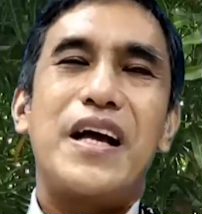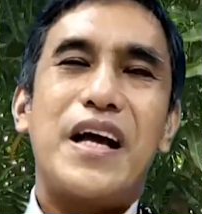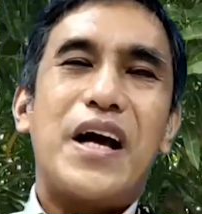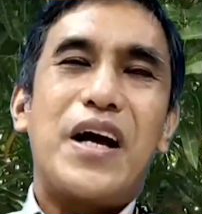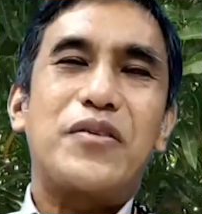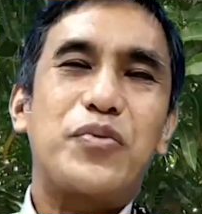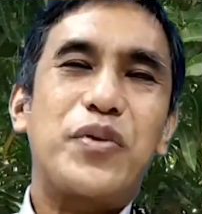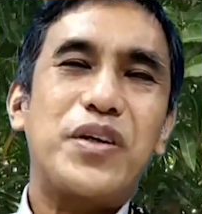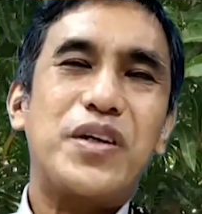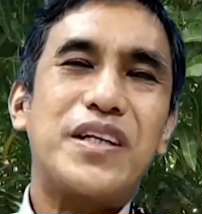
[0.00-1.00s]
and
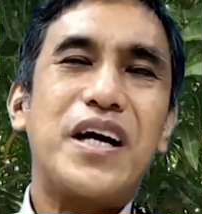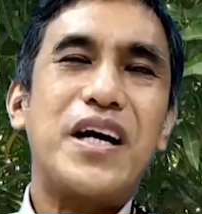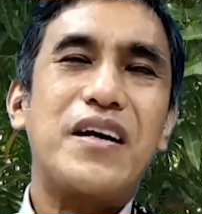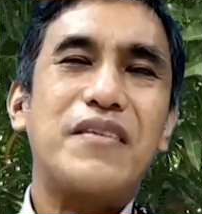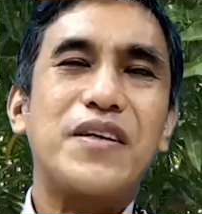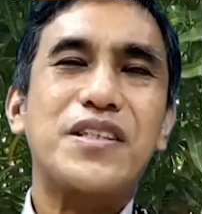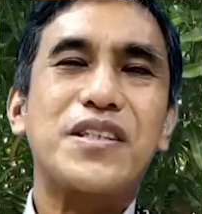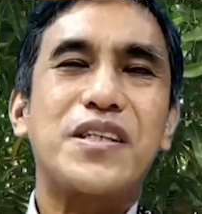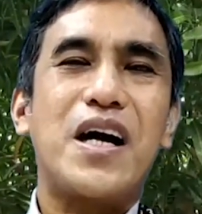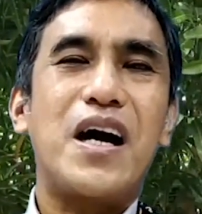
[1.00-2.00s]
we'll never
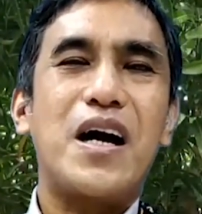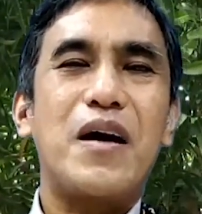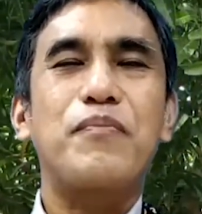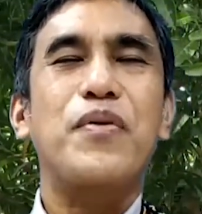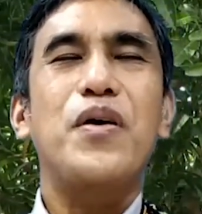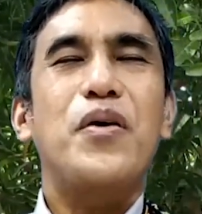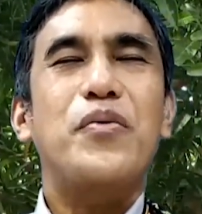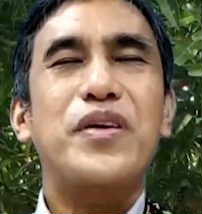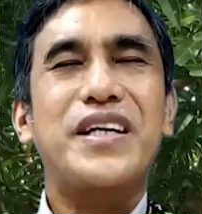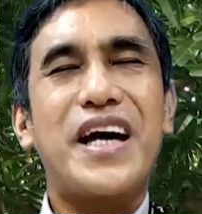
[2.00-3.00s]
stop.
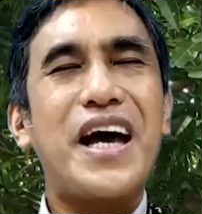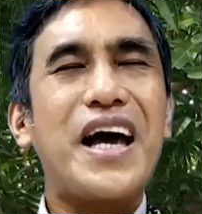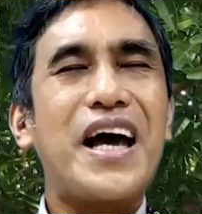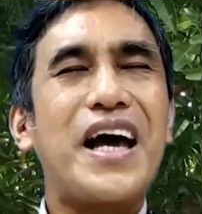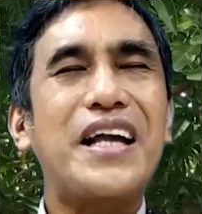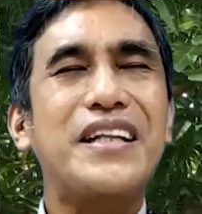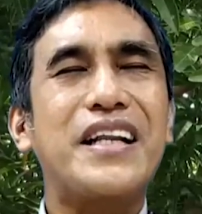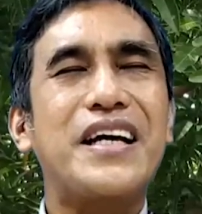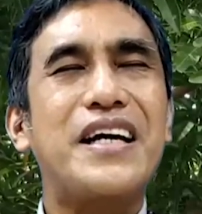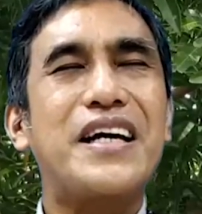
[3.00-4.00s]
We can't
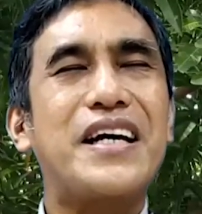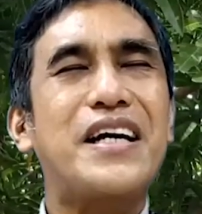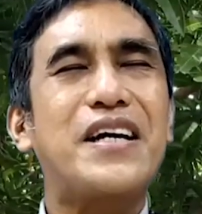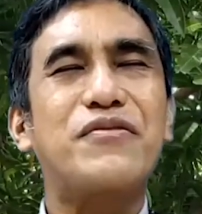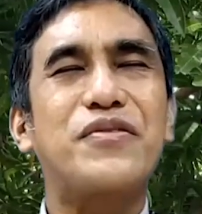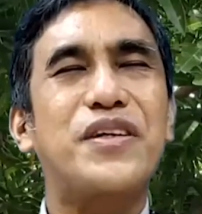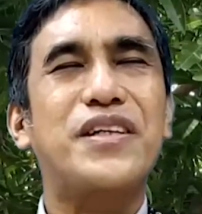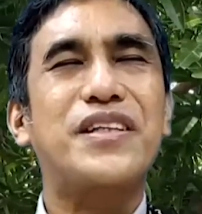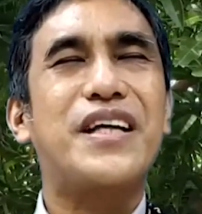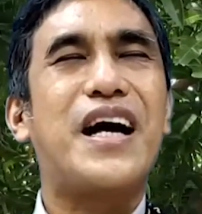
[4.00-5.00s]
live
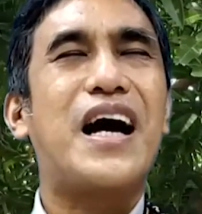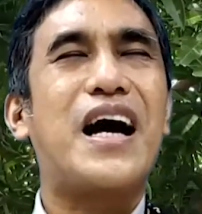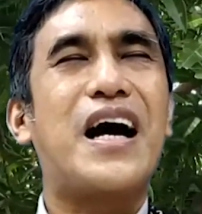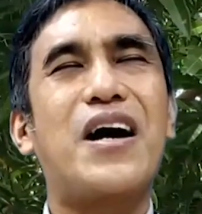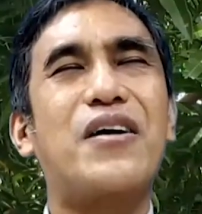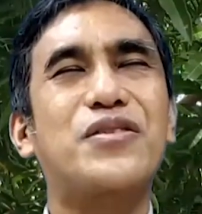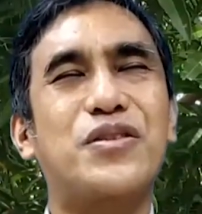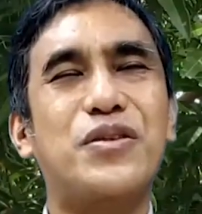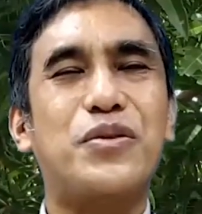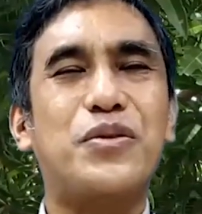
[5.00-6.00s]
without
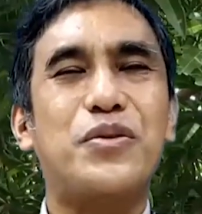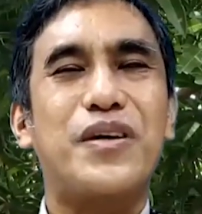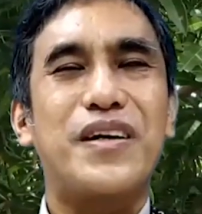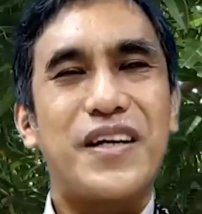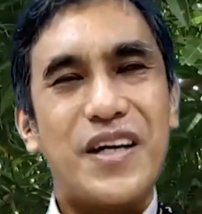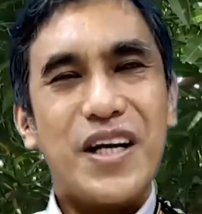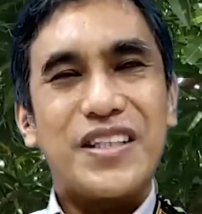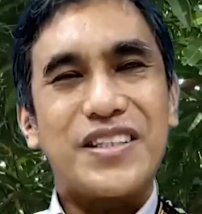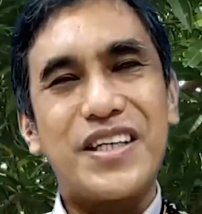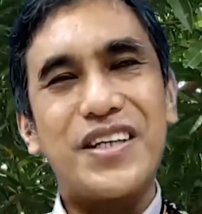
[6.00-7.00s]
you,
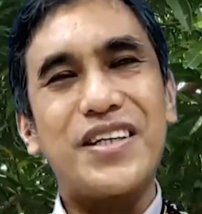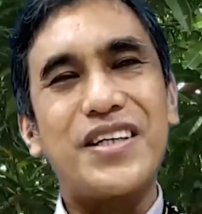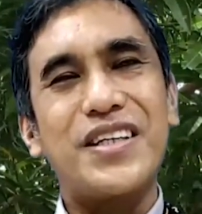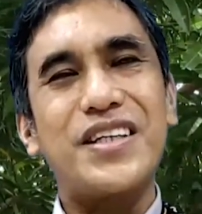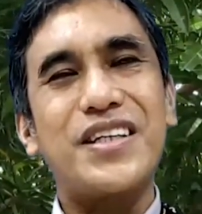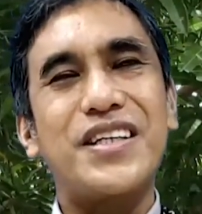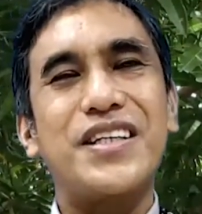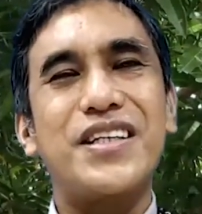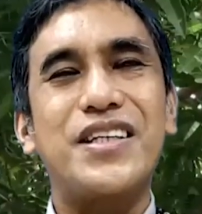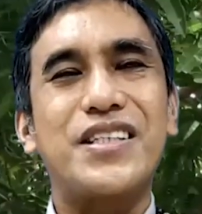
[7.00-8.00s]

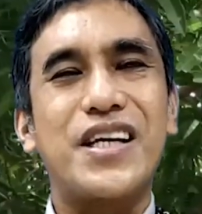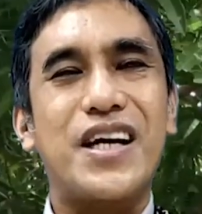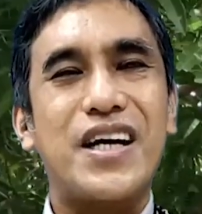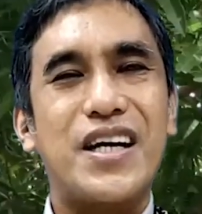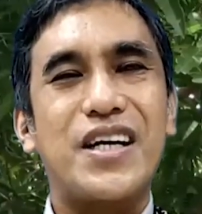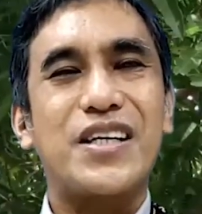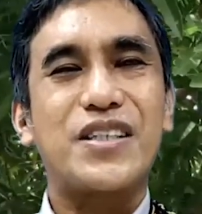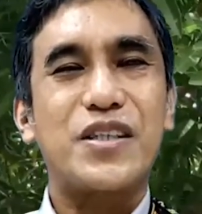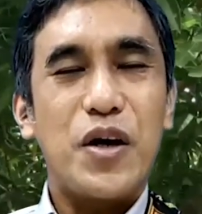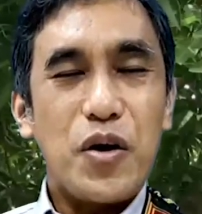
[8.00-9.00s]

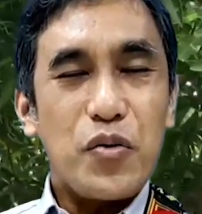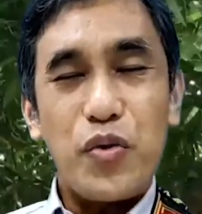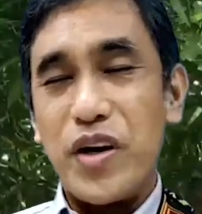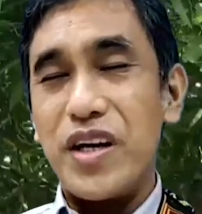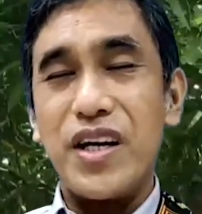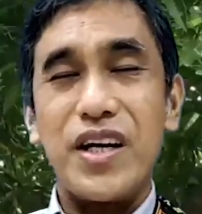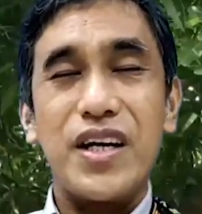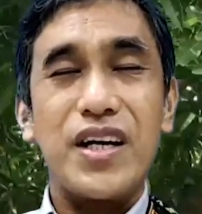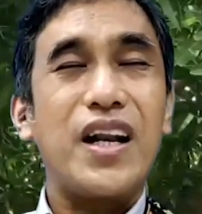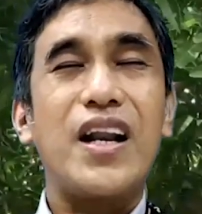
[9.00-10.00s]
Jesus.
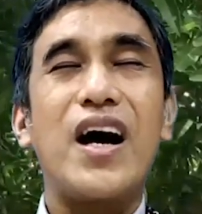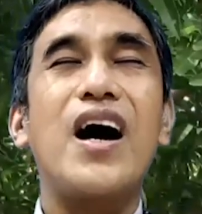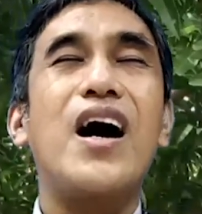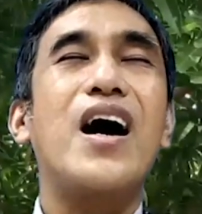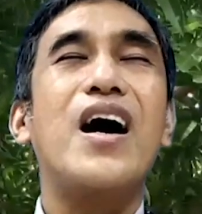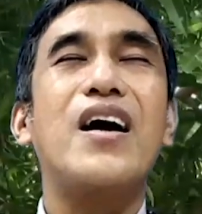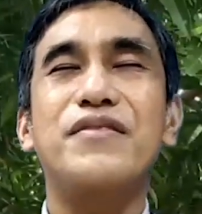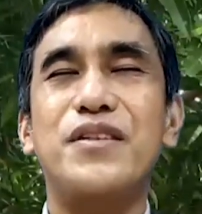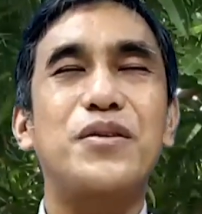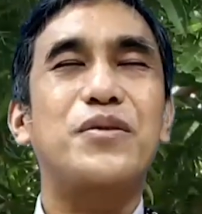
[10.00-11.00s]
We
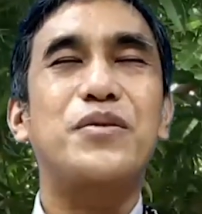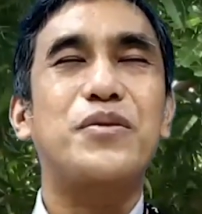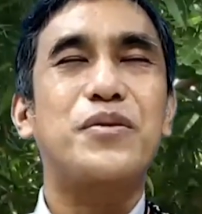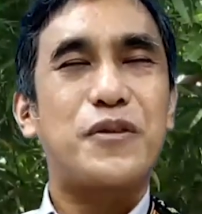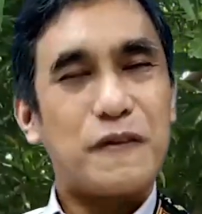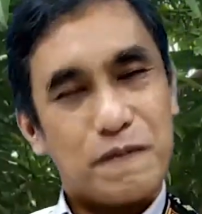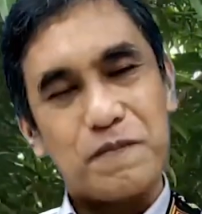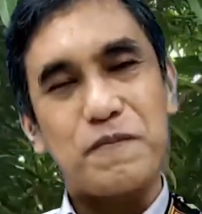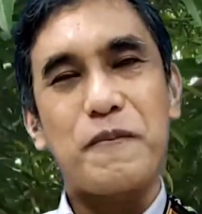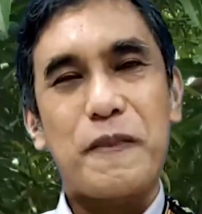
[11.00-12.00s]
love you,
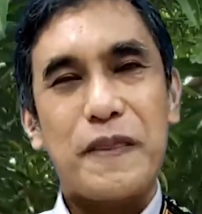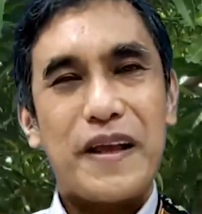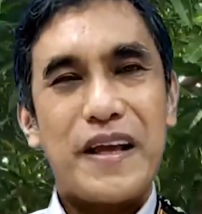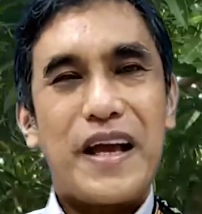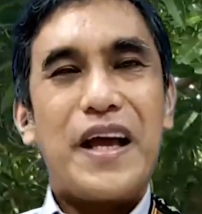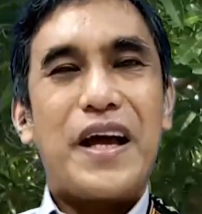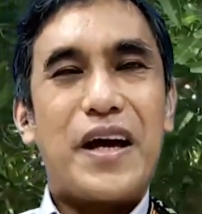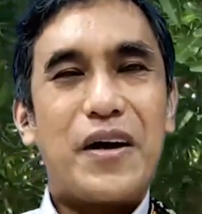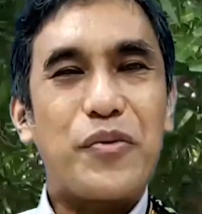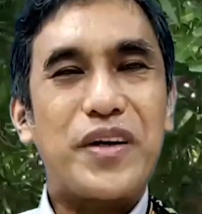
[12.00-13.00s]

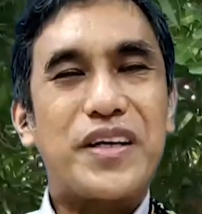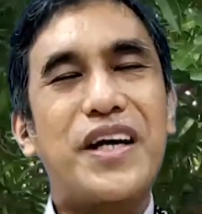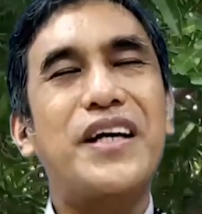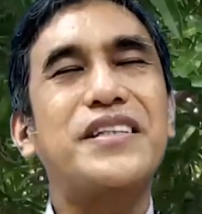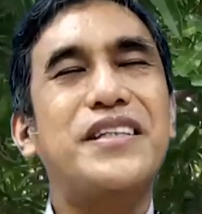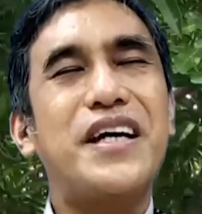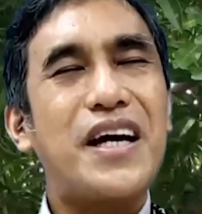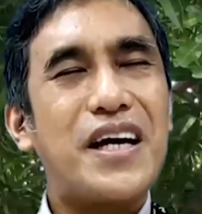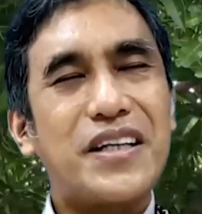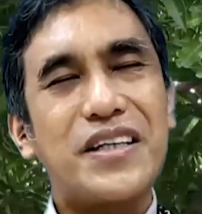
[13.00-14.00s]
and we can't get